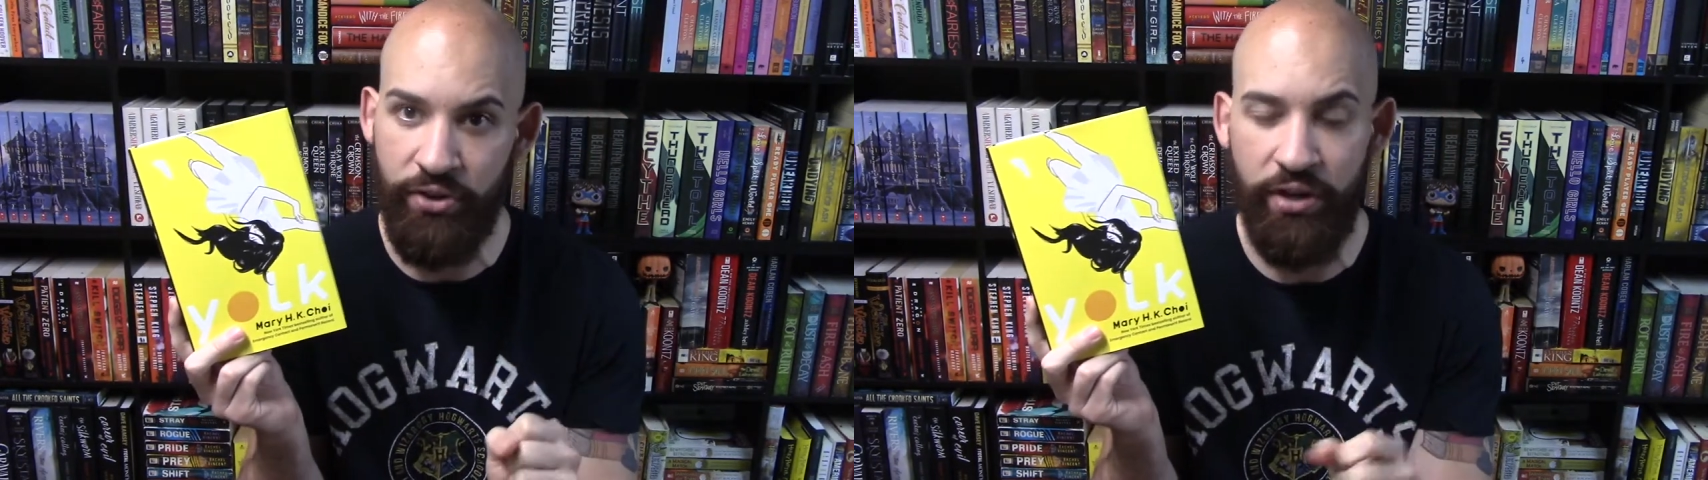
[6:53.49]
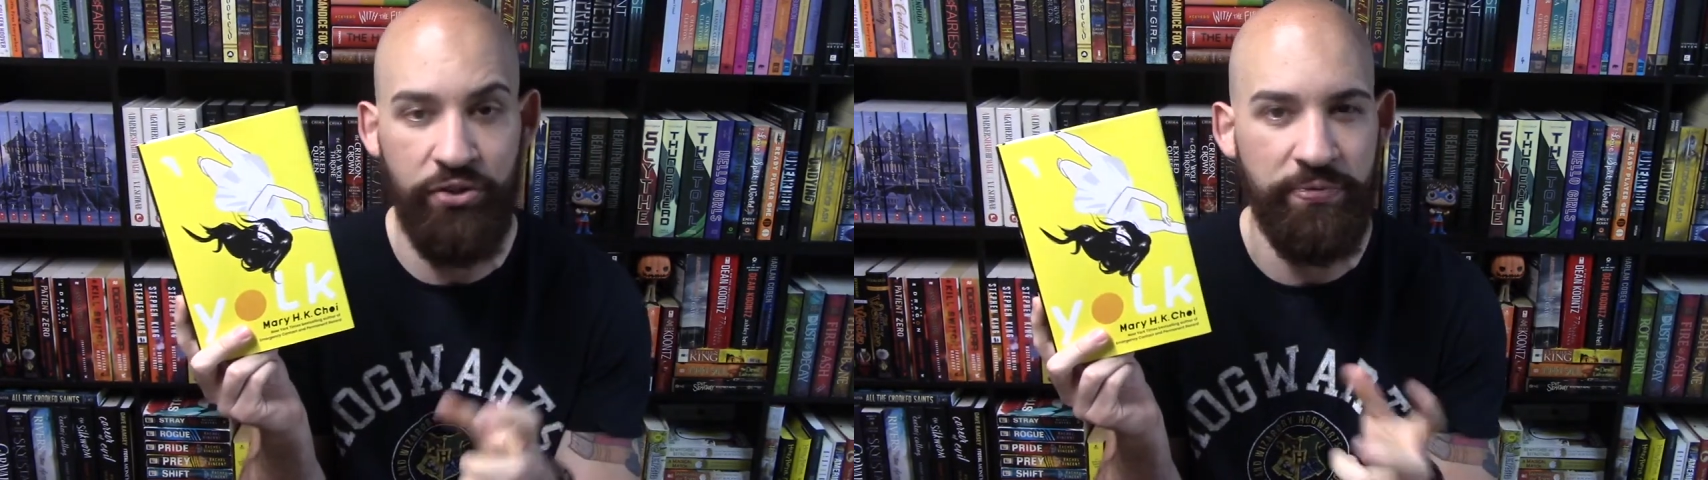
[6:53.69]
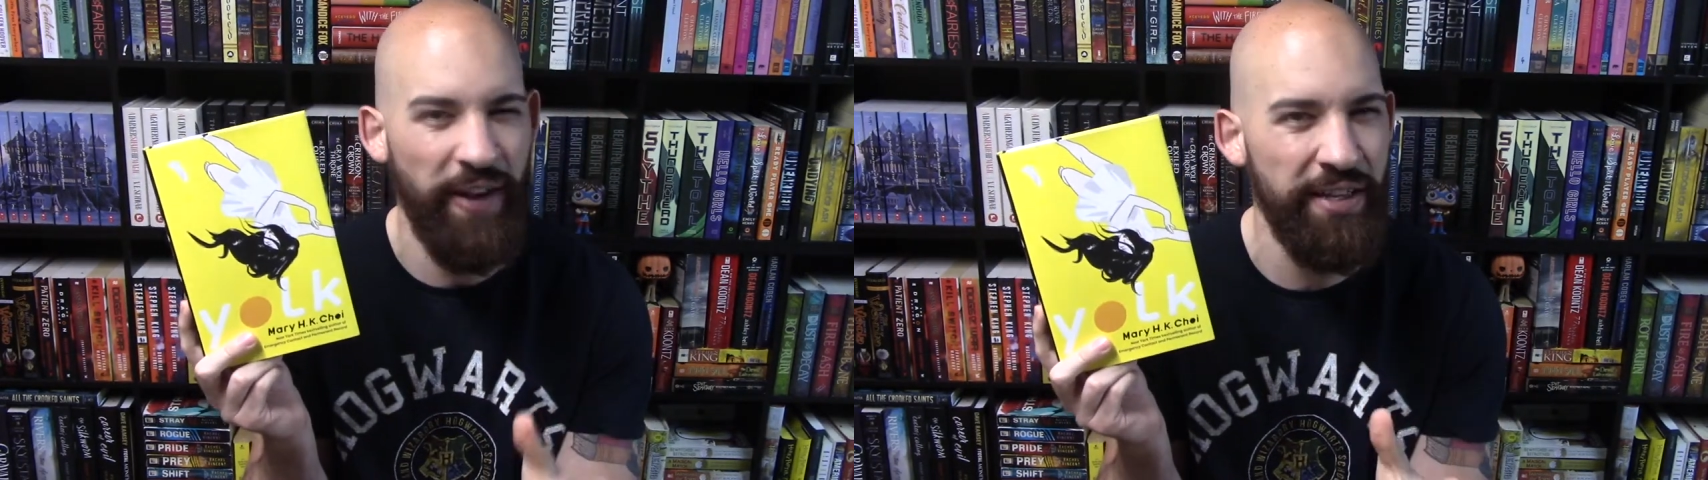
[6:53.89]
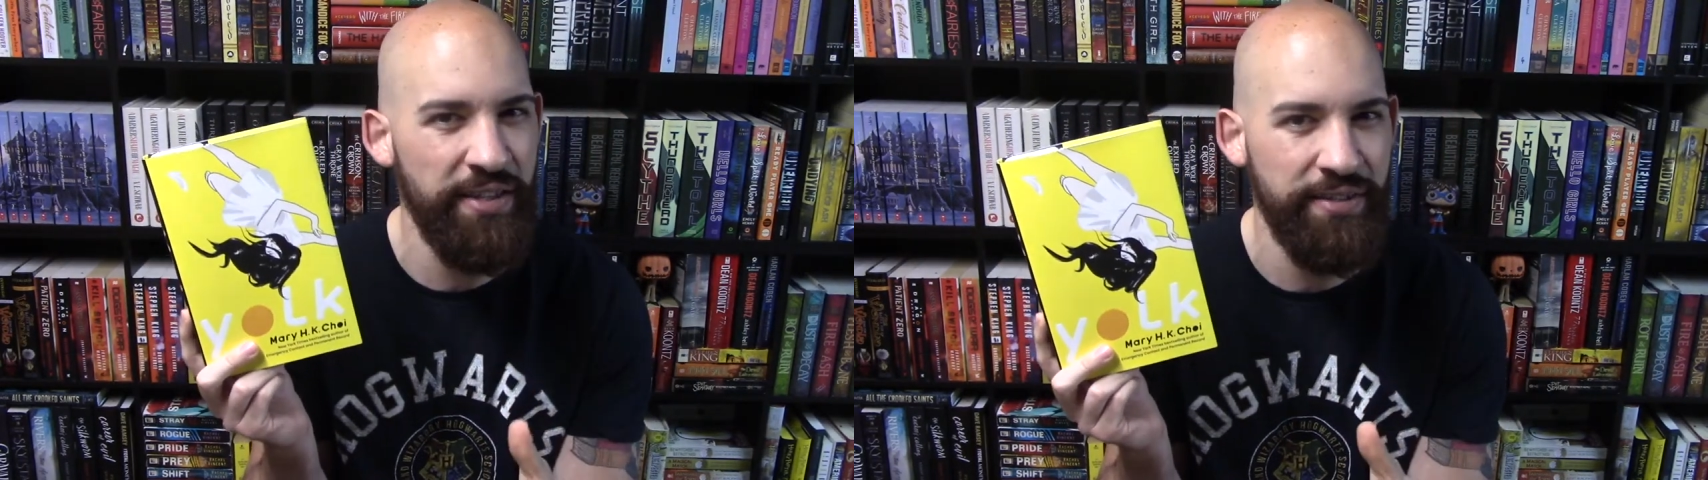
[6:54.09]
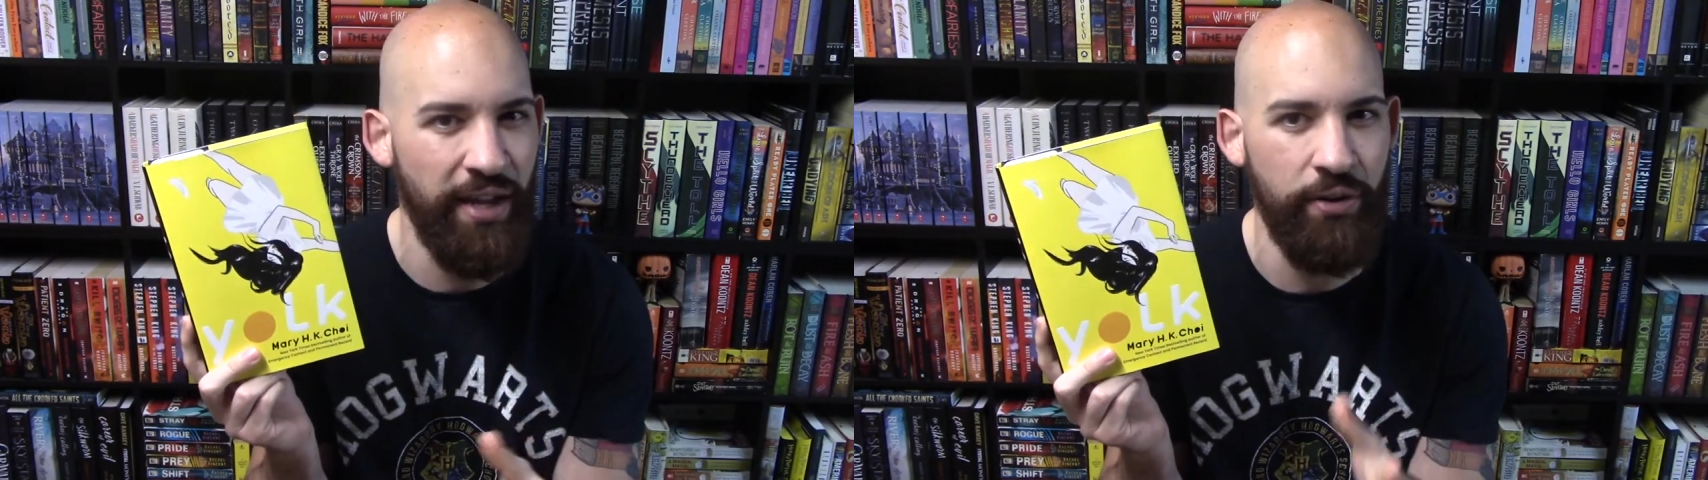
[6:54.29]
And you find
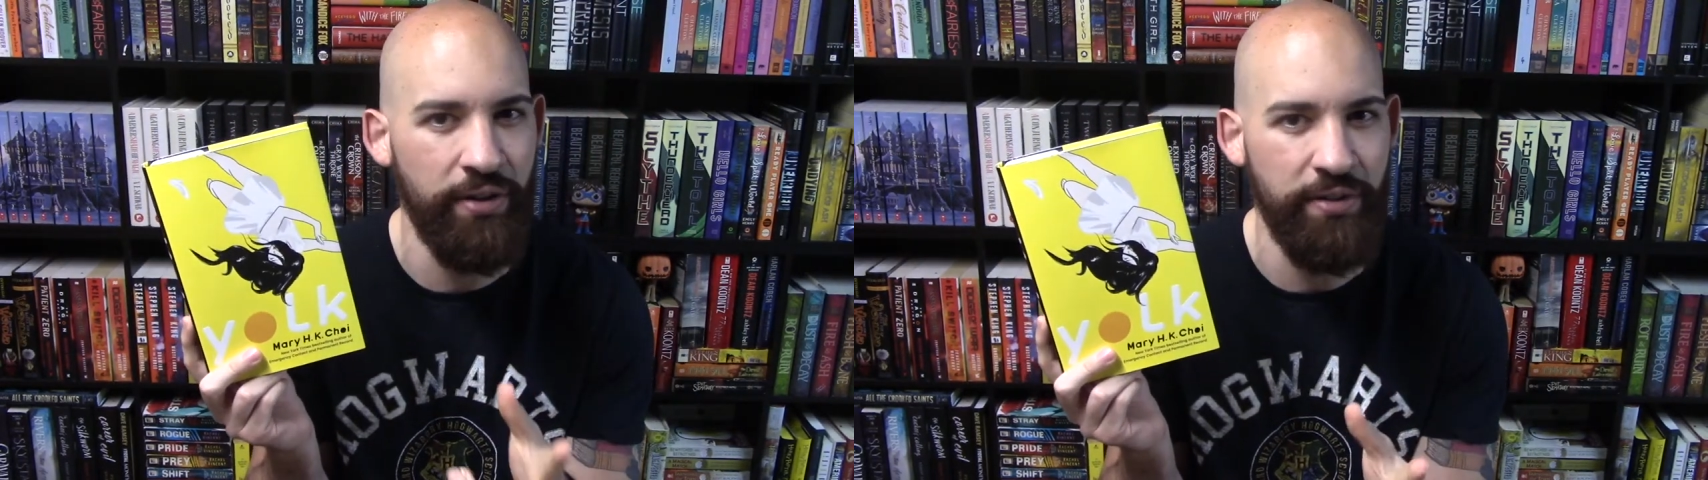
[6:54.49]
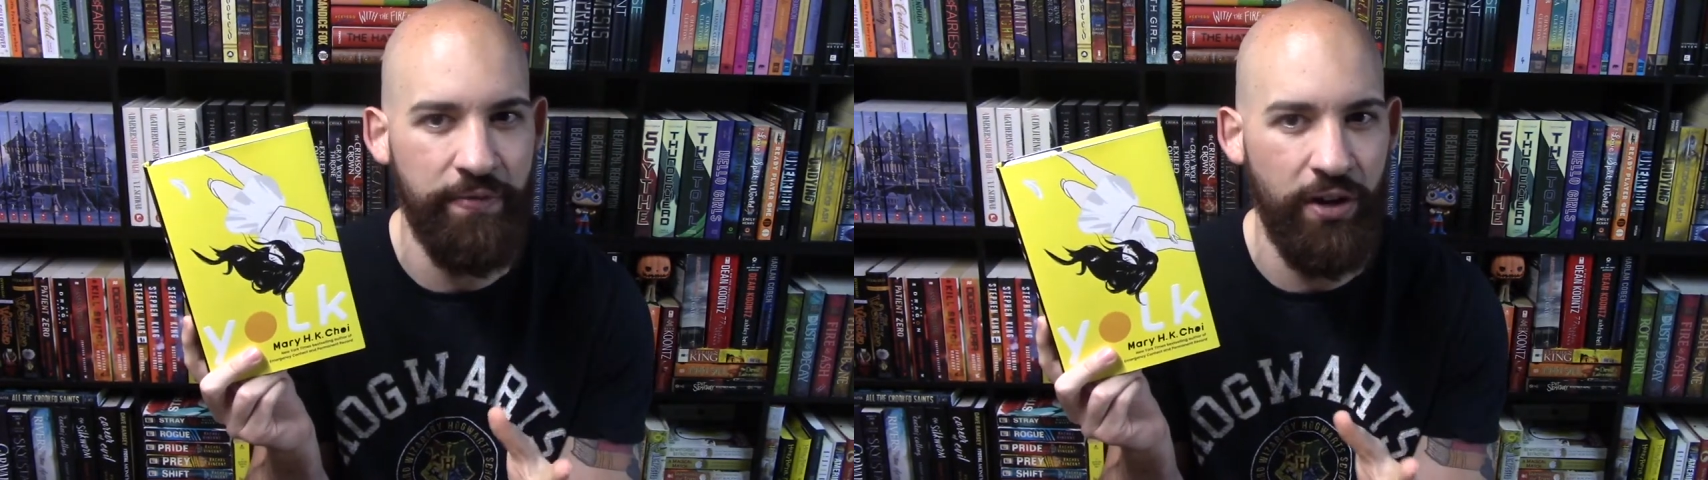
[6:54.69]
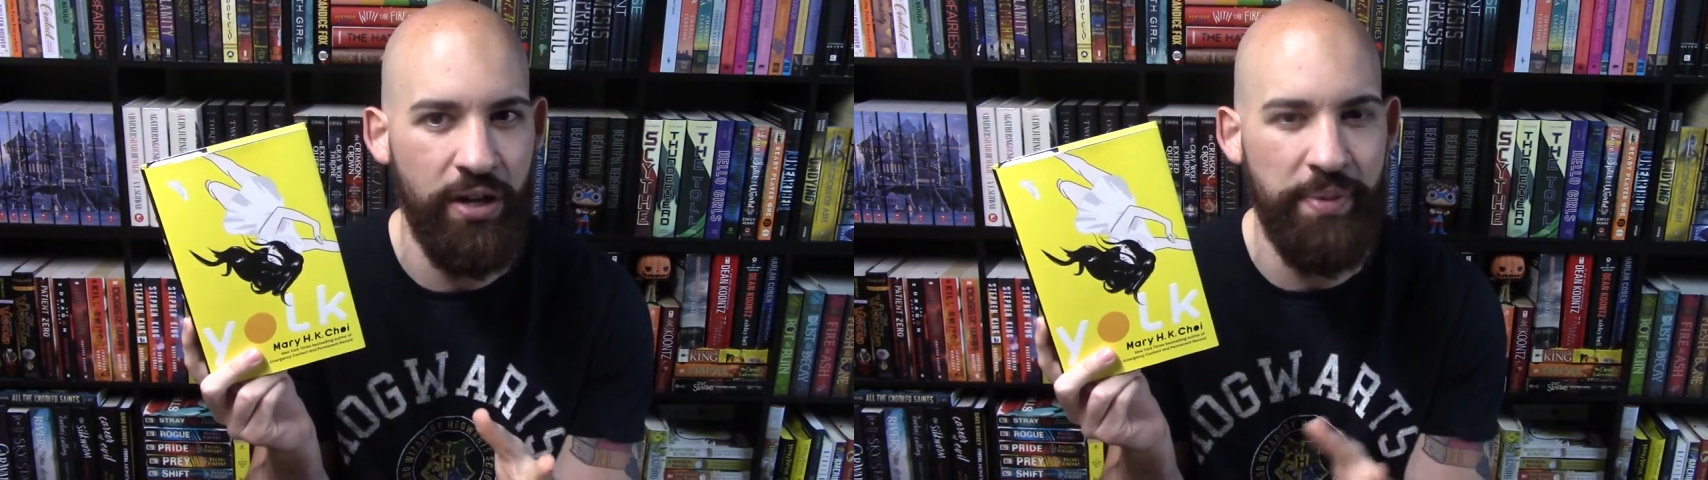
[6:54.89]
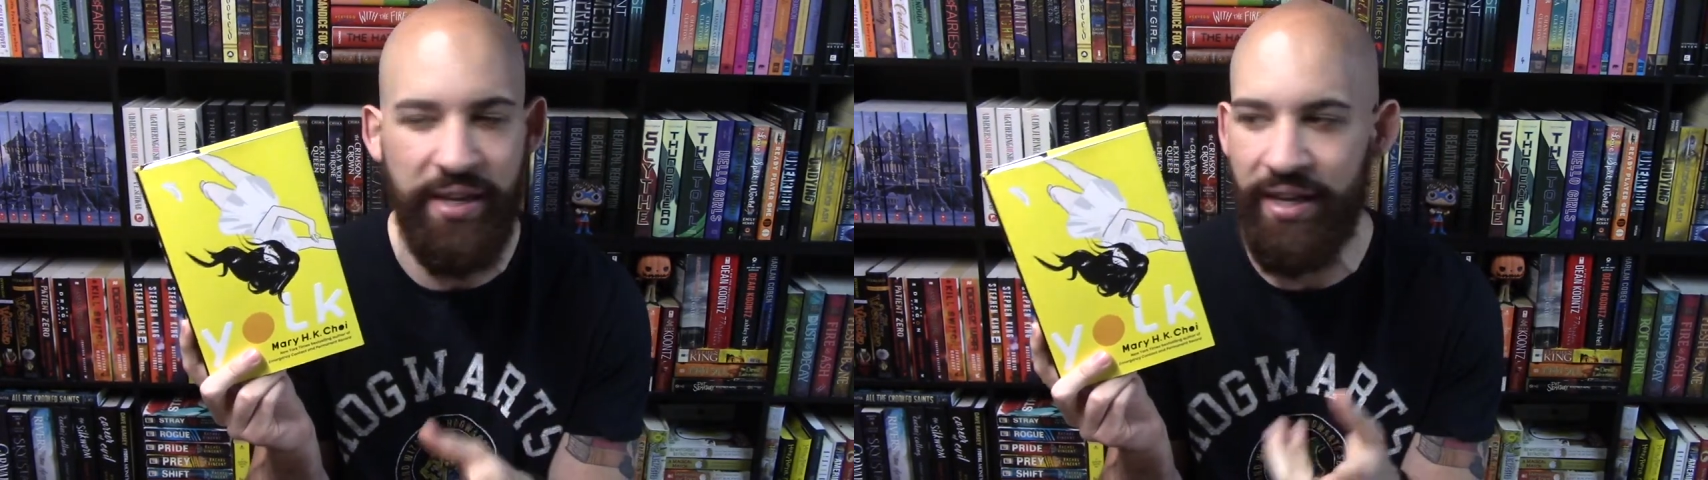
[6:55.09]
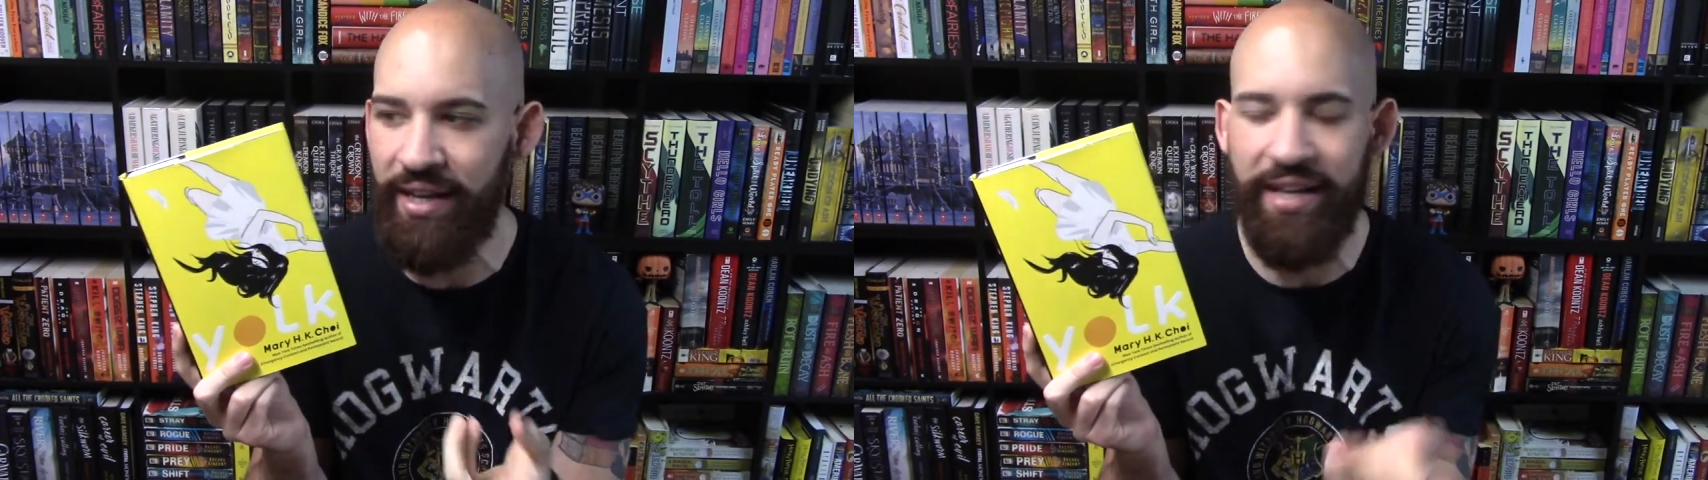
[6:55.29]
this out at the very
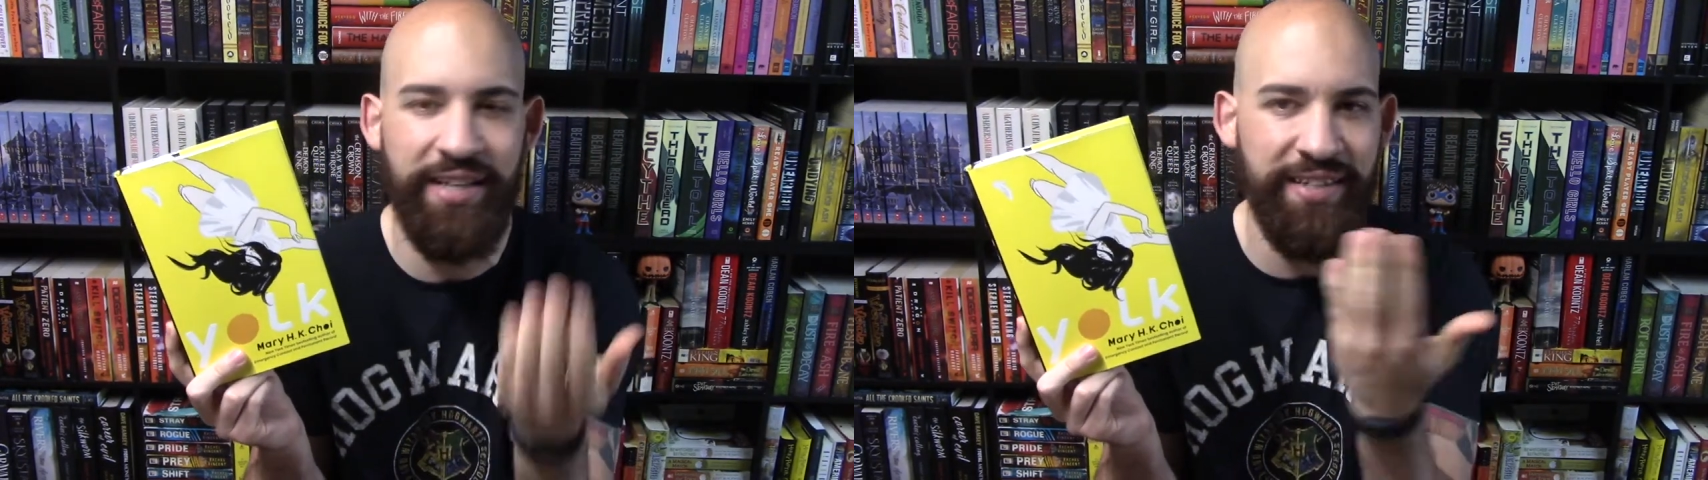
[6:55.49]
beginning and it's